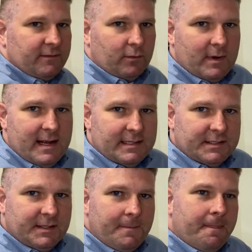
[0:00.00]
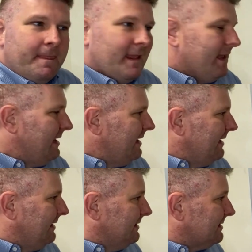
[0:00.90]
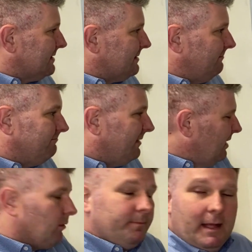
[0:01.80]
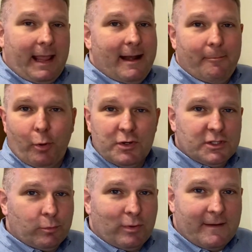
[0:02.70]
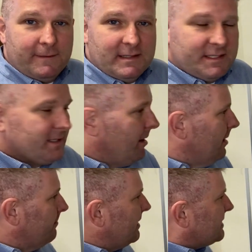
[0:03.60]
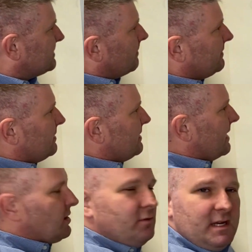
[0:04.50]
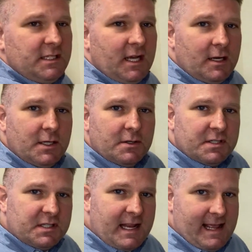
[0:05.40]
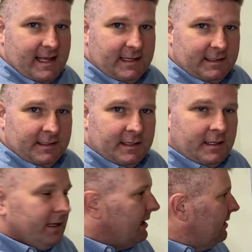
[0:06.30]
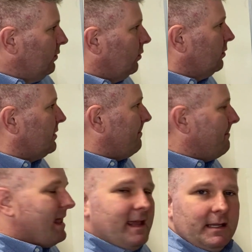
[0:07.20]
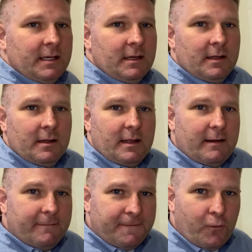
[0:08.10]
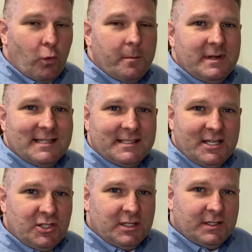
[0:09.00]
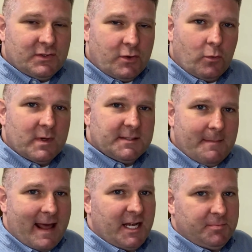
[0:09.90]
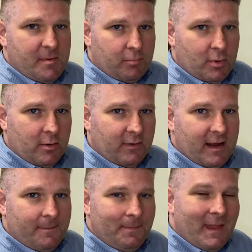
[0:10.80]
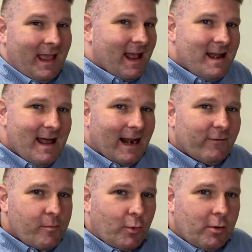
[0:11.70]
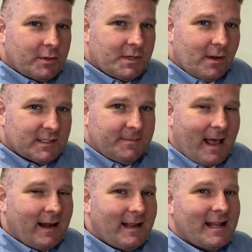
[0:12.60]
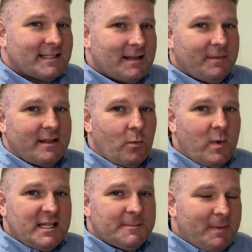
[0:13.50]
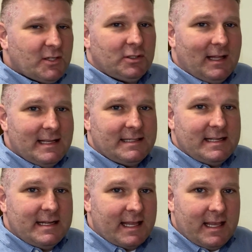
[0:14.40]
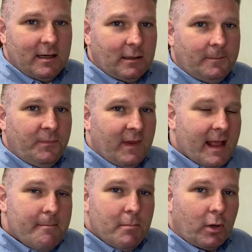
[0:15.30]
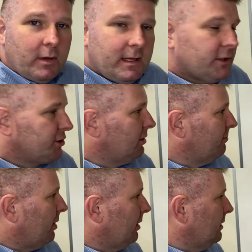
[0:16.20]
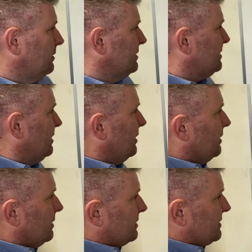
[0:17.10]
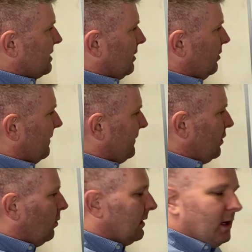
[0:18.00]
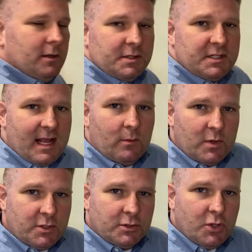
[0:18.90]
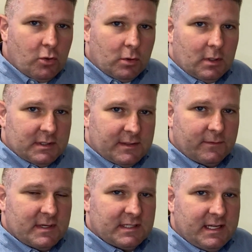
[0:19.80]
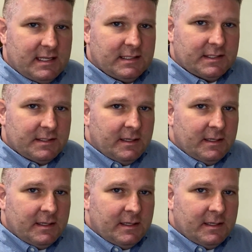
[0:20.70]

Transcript: of risk is, again, a personal preference, but it's something that you need to understand in order to make informed decisions on your risk management program. And not every broker talks about it. It's something that we specialize in here at Murray and Assured Partners So if you want to understand what your total cost of risk is,